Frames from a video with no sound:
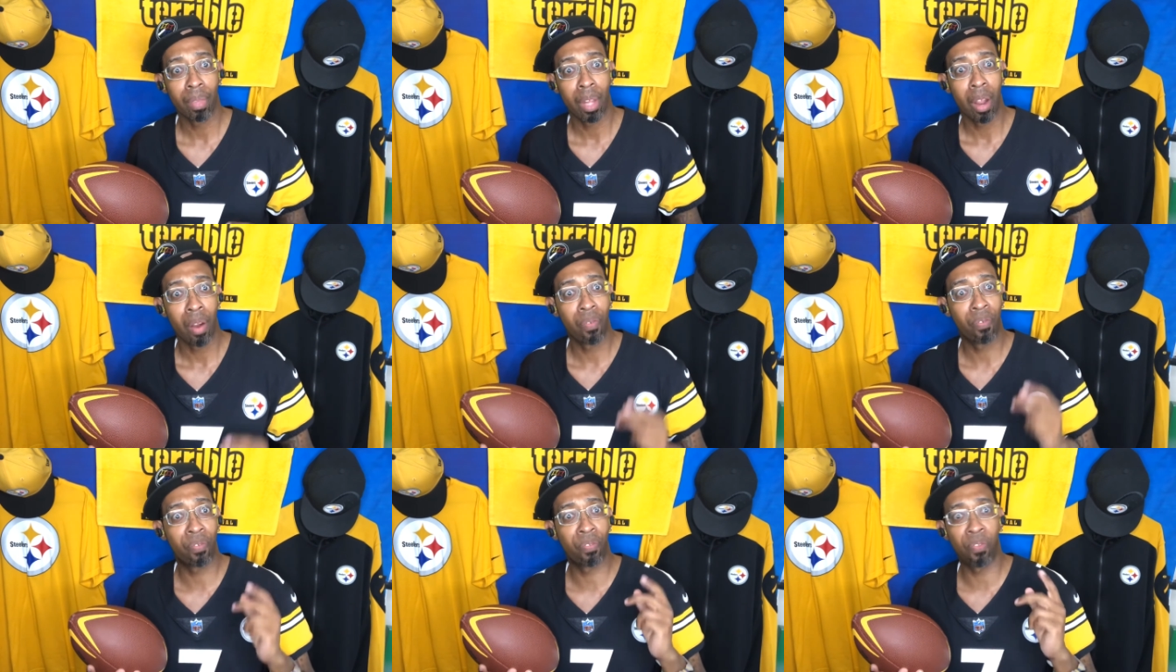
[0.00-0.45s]

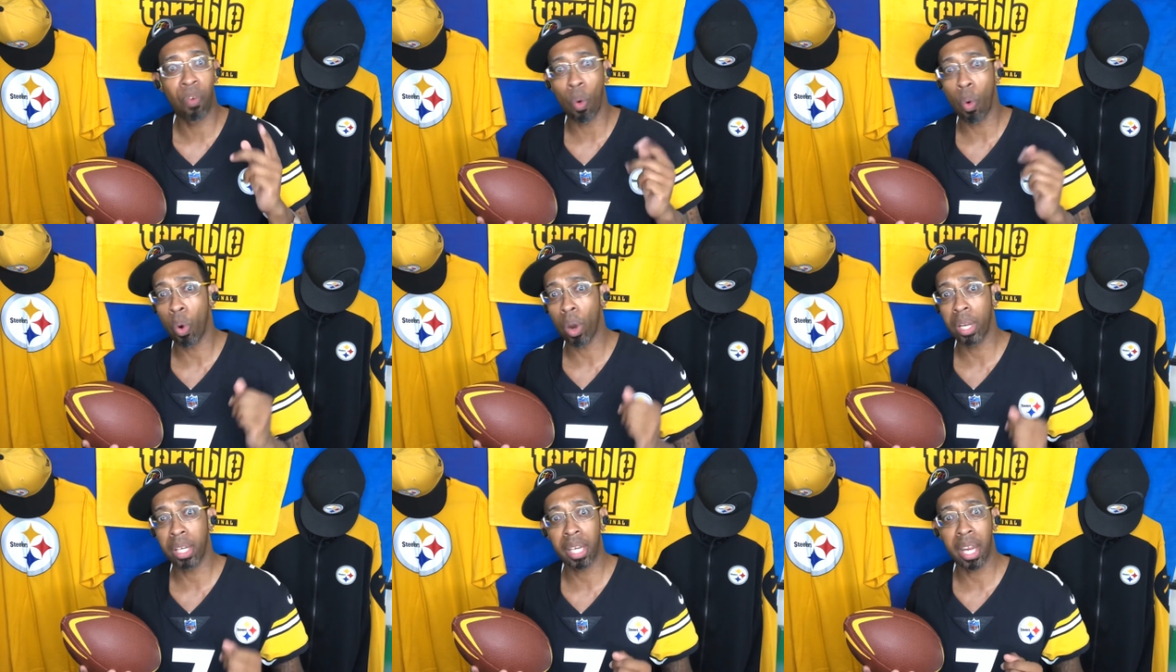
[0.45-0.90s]

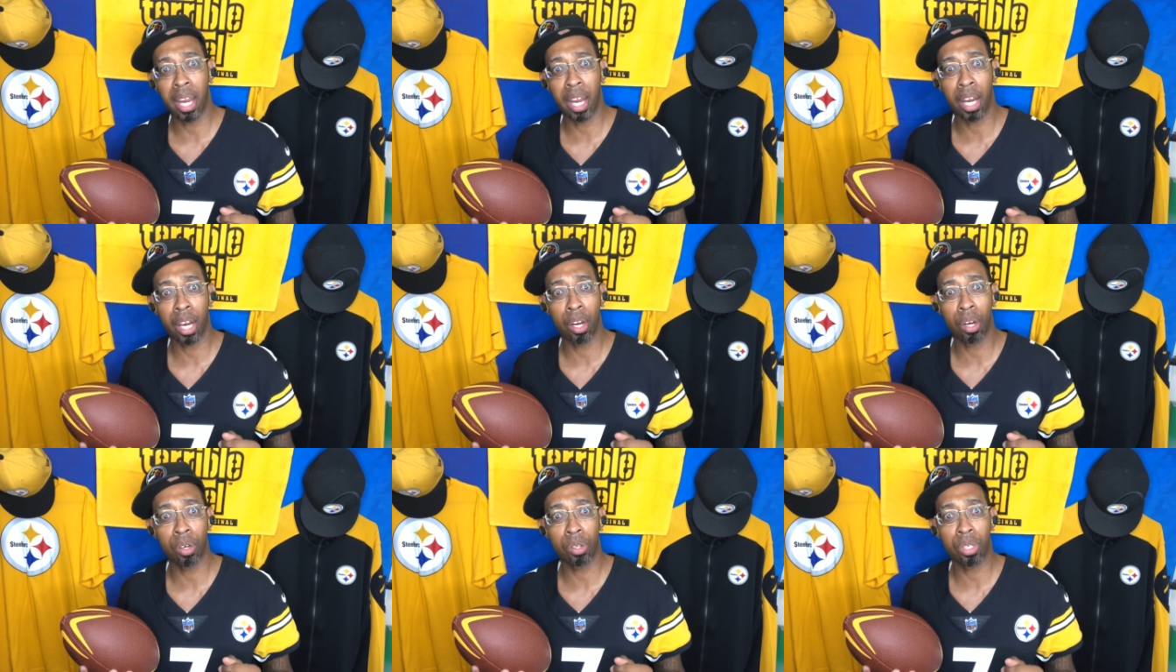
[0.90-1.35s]
four
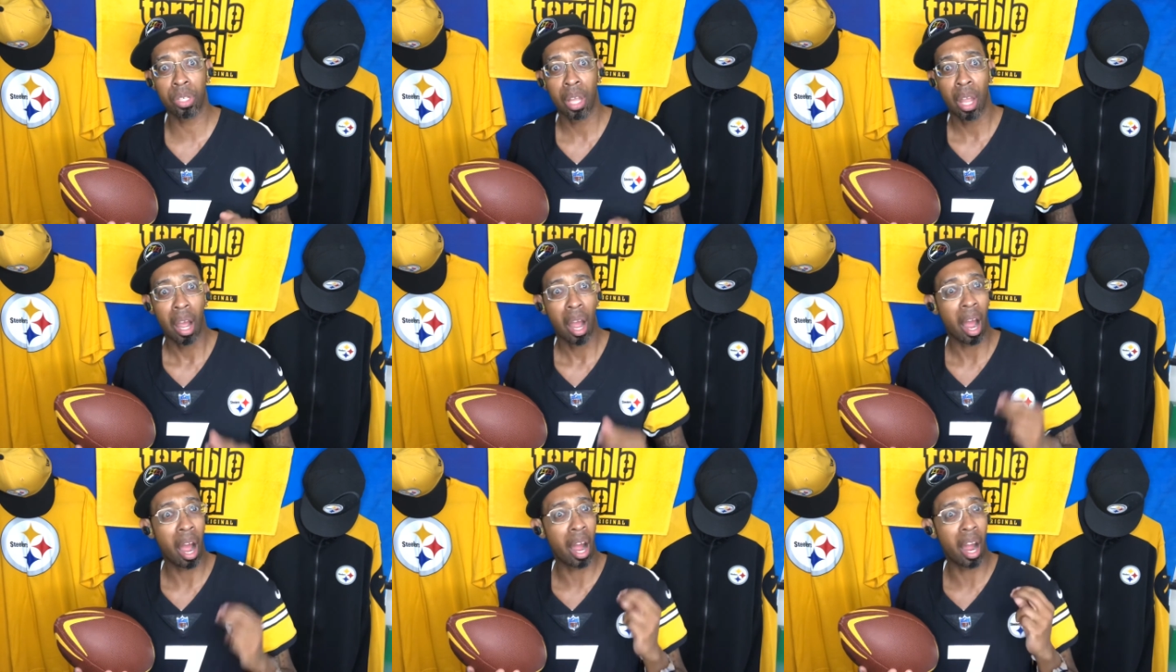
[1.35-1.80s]
years,
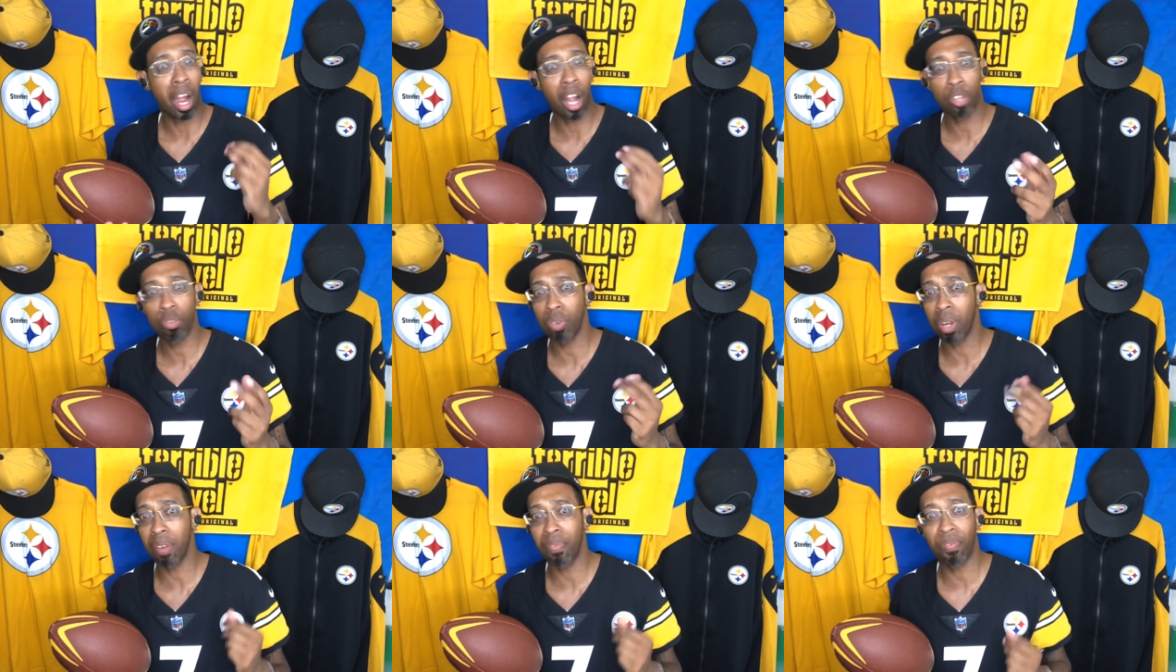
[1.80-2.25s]

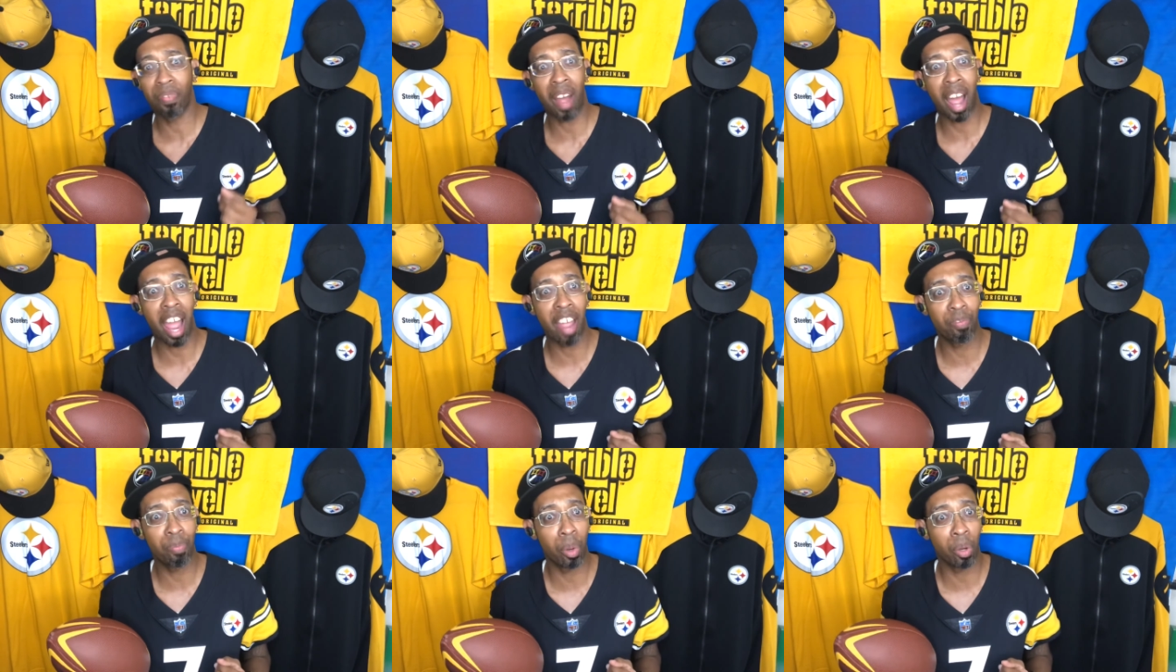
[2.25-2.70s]

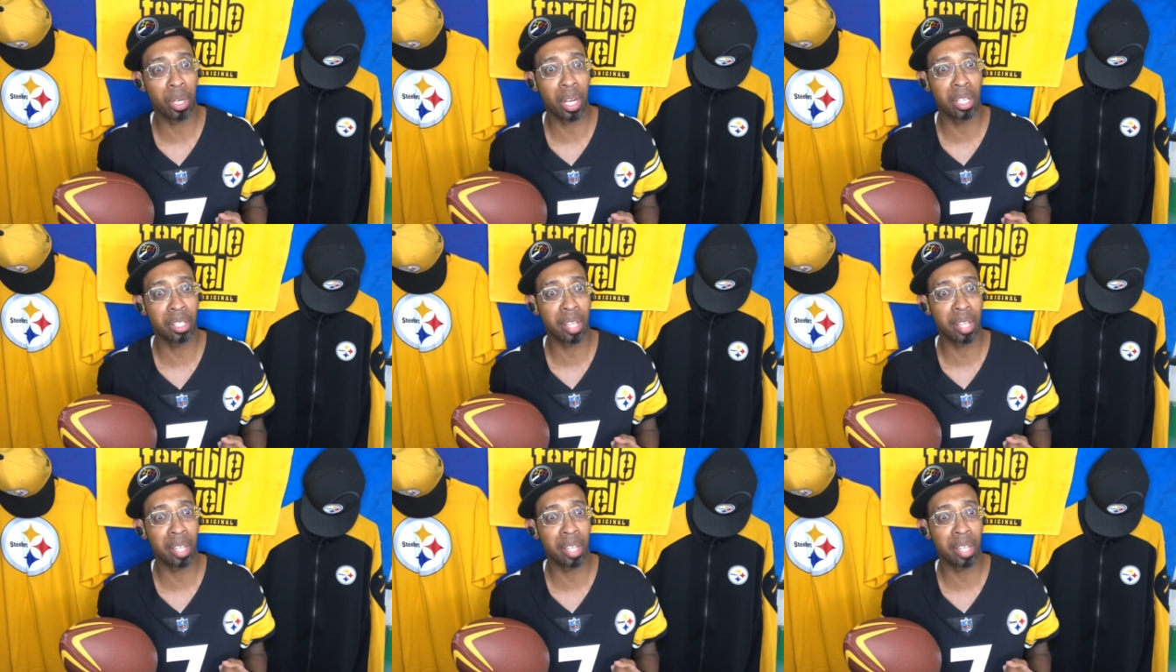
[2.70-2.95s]
$105 million,